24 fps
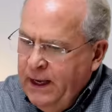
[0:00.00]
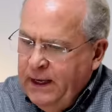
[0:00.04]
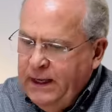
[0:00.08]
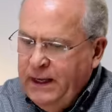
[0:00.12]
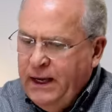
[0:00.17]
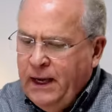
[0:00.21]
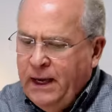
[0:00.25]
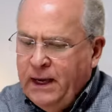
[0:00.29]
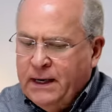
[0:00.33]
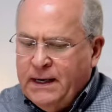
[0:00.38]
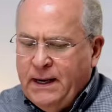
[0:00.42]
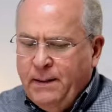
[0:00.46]

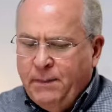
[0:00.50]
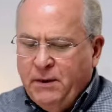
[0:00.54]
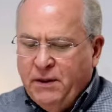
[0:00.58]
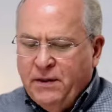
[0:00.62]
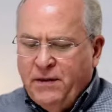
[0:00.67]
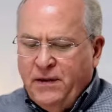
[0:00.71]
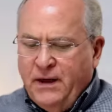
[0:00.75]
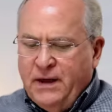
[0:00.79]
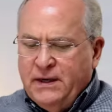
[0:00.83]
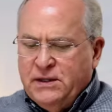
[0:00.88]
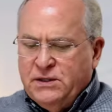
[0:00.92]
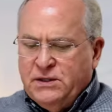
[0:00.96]
Yeah, a couple of
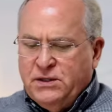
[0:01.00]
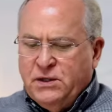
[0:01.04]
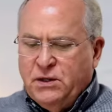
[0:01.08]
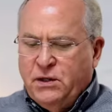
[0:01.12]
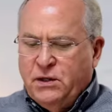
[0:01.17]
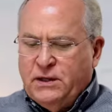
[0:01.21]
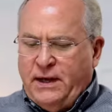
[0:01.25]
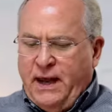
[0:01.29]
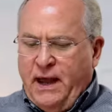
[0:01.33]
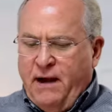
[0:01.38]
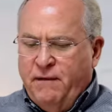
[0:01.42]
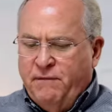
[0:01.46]
things to
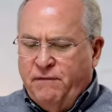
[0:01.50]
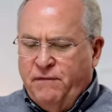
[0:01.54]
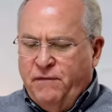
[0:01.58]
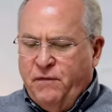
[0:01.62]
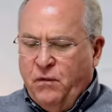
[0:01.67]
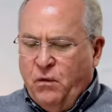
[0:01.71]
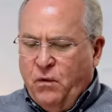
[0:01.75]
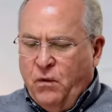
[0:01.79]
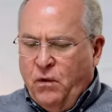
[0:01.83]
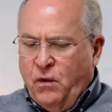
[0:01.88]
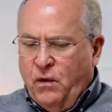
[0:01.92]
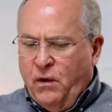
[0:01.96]
look out
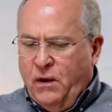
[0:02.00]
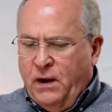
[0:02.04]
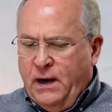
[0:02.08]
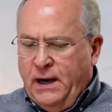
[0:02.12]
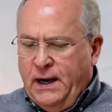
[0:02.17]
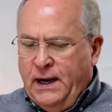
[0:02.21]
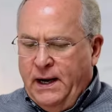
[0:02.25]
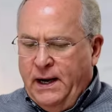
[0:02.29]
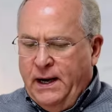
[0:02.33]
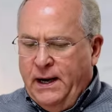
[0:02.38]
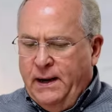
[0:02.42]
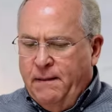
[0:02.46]
for.
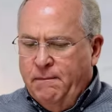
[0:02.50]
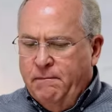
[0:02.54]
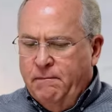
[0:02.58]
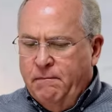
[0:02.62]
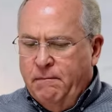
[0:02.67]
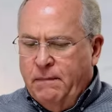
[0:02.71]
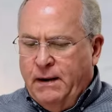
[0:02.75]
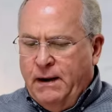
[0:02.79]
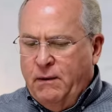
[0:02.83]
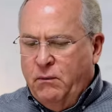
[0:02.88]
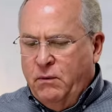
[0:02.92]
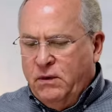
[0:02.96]

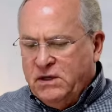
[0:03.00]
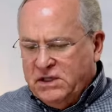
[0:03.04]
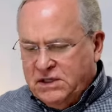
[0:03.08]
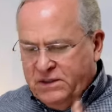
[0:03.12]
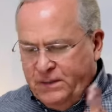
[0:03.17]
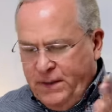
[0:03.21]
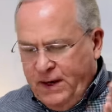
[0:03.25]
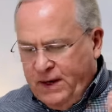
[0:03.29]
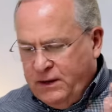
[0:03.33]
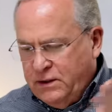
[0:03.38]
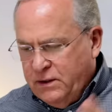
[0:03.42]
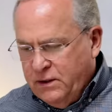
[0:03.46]
Um, I want to
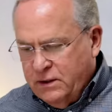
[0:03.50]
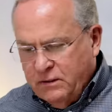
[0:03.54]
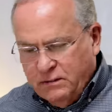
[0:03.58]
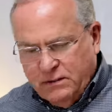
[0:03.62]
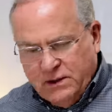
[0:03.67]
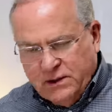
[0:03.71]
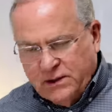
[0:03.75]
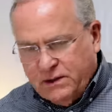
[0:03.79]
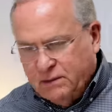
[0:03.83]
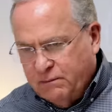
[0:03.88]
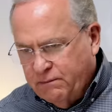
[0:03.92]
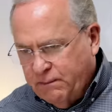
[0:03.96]
speak to
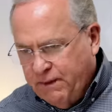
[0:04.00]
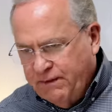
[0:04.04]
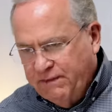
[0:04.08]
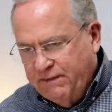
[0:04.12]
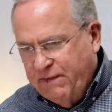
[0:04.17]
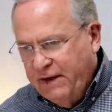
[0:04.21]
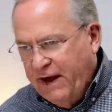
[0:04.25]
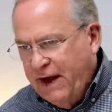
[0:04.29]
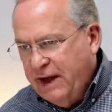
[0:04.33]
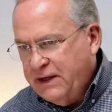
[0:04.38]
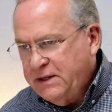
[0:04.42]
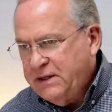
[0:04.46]
this will be
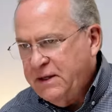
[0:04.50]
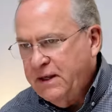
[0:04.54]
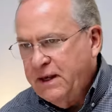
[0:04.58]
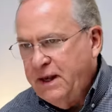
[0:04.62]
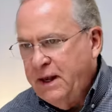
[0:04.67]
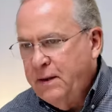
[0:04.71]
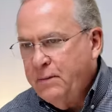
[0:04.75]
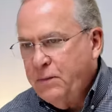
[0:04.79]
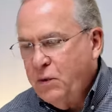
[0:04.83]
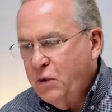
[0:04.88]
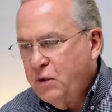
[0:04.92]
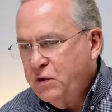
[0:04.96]
fast The
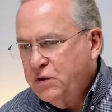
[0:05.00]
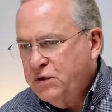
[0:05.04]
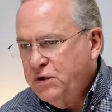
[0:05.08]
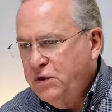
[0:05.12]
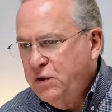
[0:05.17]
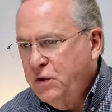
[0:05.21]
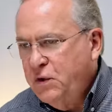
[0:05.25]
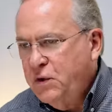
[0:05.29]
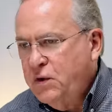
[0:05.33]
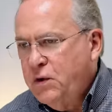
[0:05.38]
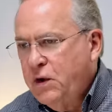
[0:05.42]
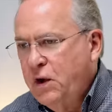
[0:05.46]
Emperor's
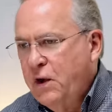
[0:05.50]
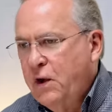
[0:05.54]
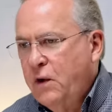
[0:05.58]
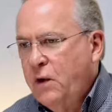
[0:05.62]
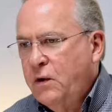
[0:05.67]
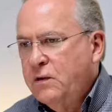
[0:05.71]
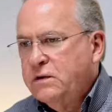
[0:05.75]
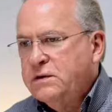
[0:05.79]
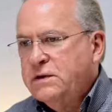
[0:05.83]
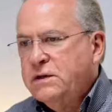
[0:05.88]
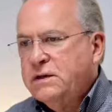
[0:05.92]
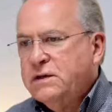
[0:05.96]
New
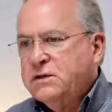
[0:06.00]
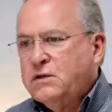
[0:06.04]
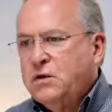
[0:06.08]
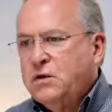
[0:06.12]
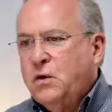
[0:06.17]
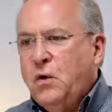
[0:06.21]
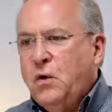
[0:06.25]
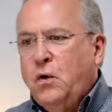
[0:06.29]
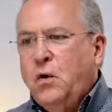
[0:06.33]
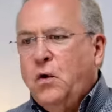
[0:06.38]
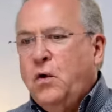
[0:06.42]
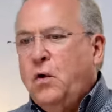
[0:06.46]
Clothes, this
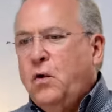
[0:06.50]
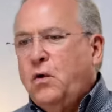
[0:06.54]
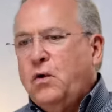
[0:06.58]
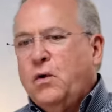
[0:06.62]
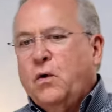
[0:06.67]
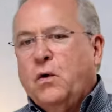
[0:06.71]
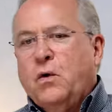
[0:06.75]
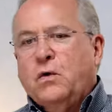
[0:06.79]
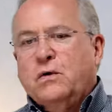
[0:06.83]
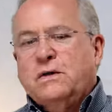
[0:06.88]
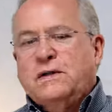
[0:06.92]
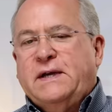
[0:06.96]
old,
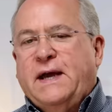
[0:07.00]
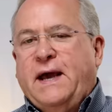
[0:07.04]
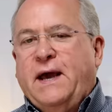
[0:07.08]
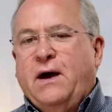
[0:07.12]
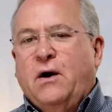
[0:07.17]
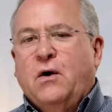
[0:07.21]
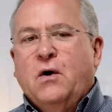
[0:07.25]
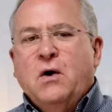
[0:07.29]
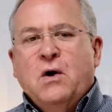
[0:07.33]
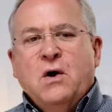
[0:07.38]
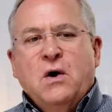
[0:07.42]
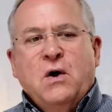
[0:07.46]
old
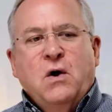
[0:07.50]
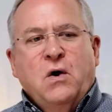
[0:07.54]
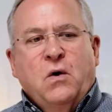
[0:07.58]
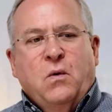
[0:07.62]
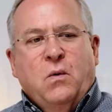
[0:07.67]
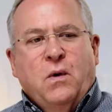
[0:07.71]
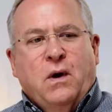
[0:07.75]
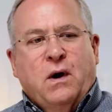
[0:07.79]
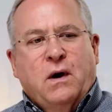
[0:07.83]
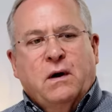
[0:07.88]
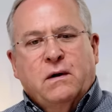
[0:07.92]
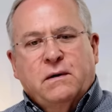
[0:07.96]
tale
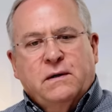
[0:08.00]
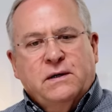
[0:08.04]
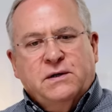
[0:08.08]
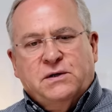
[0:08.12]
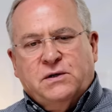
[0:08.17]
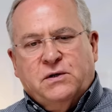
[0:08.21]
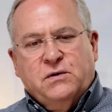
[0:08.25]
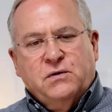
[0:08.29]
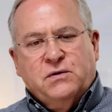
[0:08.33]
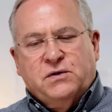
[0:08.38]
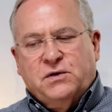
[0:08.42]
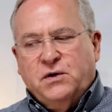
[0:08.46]
where these
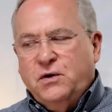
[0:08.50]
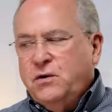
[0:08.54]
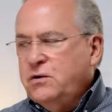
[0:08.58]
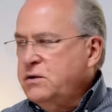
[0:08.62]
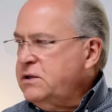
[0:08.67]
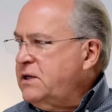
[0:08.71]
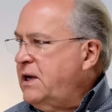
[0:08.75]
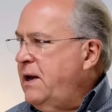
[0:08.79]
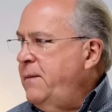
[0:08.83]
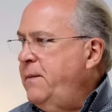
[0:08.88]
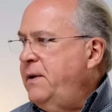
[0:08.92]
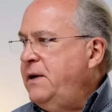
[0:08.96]
two suitors
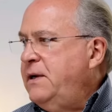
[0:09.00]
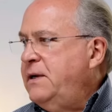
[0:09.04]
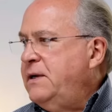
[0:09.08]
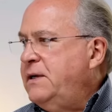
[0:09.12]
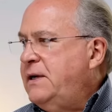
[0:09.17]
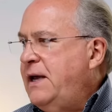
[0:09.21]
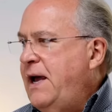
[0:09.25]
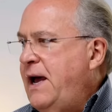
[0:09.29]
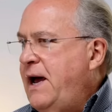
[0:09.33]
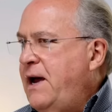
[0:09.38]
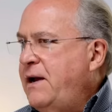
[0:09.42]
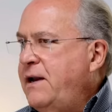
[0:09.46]
come into
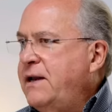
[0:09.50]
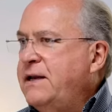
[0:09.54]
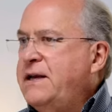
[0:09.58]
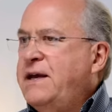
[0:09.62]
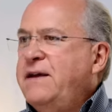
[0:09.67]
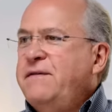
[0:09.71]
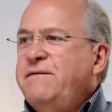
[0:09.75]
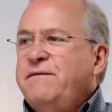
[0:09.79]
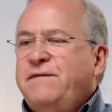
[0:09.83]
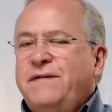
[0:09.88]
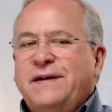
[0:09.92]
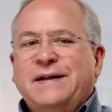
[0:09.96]
town and
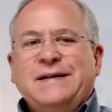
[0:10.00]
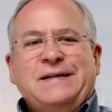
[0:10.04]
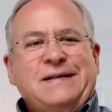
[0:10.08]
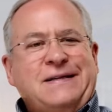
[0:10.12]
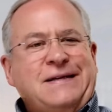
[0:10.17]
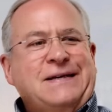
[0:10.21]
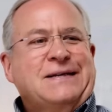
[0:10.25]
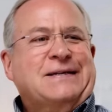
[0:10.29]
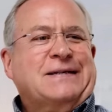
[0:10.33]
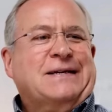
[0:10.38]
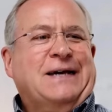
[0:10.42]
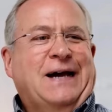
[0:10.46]
convince
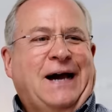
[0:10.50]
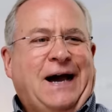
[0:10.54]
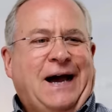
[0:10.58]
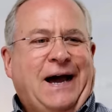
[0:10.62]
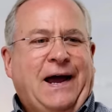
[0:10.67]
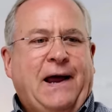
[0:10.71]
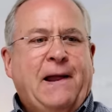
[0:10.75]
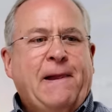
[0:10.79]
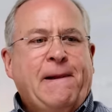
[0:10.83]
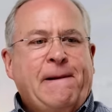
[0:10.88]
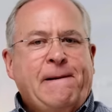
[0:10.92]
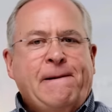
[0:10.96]
this
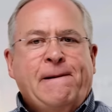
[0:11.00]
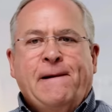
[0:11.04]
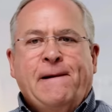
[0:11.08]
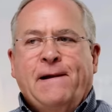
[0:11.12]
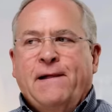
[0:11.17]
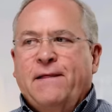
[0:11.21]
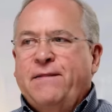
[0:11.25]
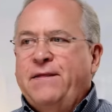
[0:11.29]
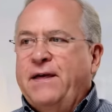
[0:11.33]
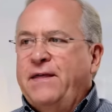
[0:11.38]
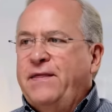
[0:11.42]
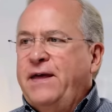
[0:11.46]
guy
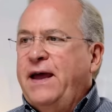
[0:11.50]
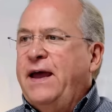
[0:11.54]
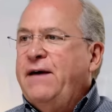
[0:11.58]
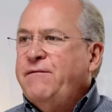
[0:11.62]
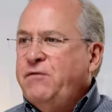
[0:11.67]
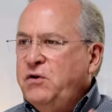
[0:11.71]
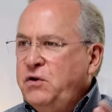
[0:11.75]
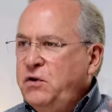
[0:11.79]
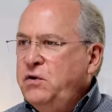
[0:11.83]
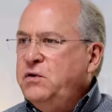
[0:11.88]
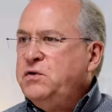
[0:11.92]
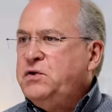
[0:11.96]
that they have
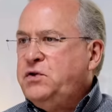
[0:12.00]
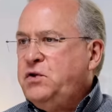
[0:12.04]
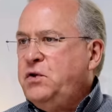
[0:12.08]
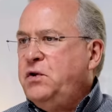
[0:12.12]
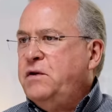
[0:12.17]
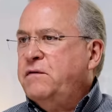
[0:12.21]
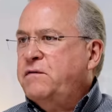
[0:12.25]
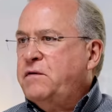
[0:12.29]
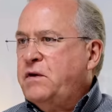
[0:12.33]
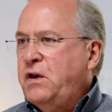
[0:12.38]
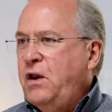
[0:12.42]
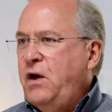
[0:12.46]
a new suit
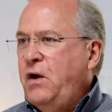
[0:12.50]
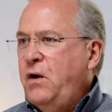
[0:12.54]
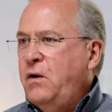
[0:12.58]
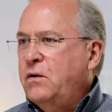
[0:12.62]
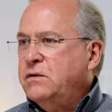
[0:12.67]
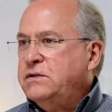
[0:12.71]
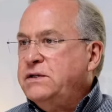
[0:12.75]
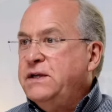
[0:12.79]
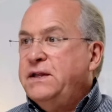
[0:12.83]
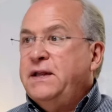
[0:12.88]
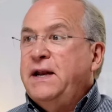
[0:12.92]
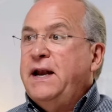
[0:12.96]
of
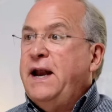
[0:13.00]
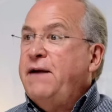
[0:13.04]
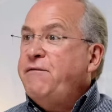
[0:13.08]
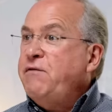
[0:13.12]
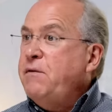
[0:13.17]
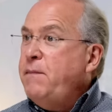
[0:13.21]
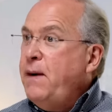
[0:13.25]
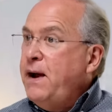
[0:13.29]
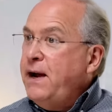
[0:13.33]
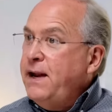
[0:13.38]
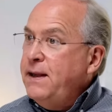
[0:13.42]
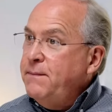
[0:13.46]
clothes. And then
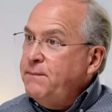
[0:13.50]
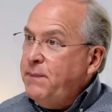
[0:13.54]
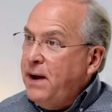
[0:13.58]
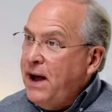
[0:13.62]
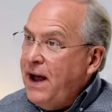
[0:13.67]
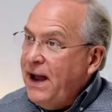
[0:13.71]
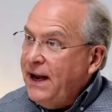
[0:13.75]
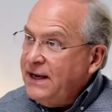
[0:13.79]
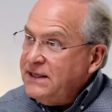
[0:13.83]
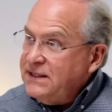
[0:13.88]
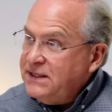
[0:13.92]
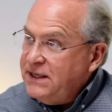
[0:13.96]
everybody
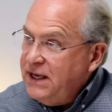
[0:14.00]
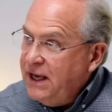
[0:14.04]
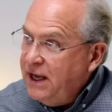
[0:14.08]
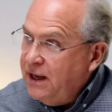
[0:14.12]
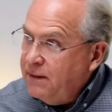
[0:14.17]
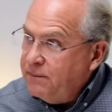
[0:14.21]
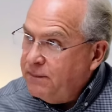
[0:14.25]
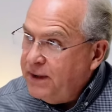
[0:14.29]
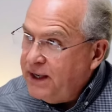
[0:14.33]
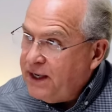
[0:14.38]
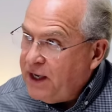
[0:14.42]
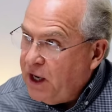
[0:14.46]
buys
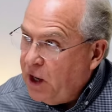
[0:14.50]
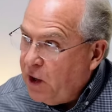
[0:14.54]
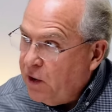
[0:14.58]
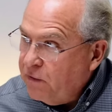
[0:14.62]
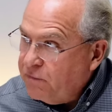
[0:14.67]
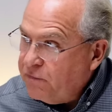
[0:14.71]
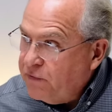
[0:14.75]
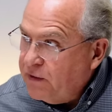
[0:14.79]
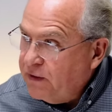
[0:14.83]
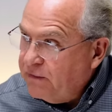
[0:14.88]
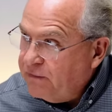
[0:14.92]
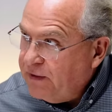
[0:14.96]
in. Be
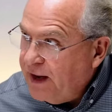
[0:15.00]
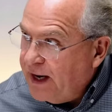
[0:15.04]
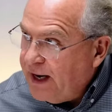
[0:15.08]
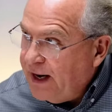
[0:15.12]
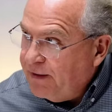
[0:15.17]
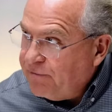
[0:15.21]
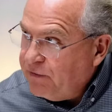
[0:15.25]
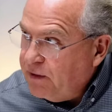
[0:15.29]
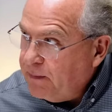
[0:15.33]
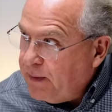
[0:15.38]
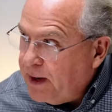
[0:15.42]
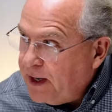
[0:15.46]
careful of that.
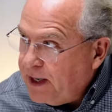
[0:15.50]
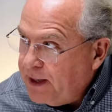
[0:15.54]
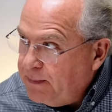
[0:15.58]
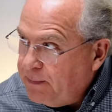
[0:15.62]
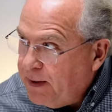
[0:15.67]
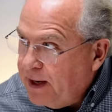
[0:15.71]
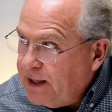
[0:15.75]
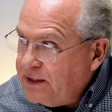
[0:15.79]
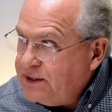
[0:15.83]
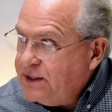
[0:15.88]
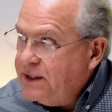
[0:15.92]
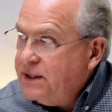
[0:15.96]
Everybody
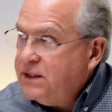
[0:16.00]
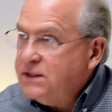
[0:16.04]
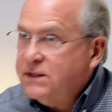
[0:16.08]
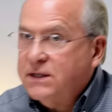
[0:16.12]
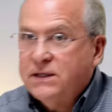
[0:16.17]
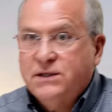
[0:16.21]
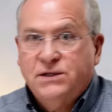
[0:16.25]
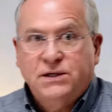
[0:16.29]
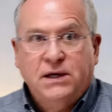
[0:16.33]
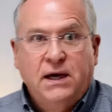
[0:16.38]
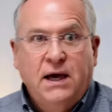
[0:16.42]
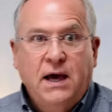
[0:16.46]
buys in and
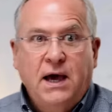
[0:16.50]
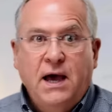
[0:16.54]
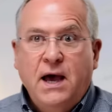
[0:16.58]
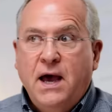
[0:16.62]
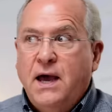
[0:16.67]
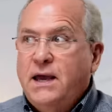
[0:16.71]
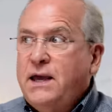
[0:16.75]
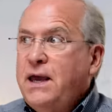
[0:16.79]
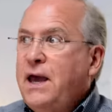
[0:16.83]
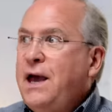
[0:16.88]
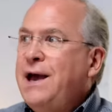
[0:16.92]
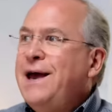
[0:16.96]
says, Yeah,
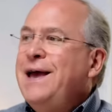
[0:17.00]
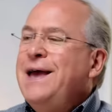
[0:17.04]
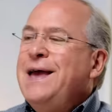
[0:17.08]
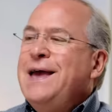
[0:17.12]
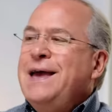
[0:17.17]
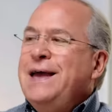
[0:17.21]
yeah.